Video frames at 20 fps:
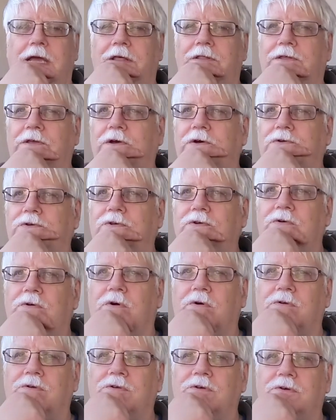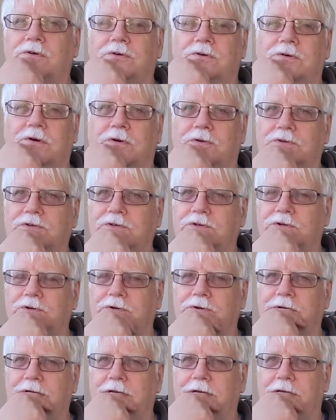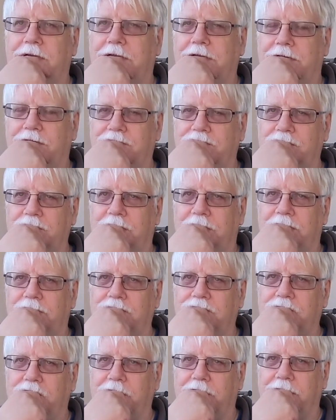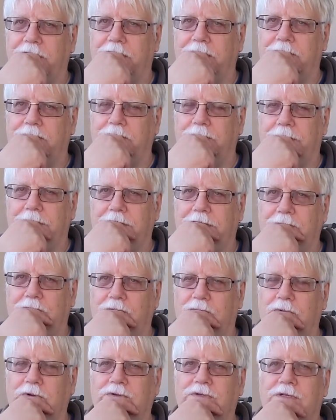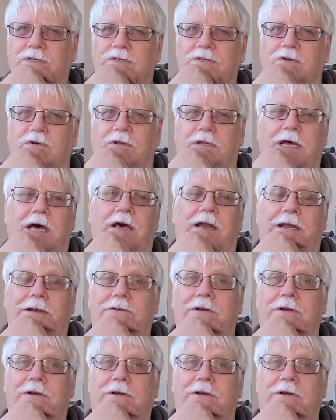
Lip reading: the 02 and enjoyed it, but they were mostly sold out.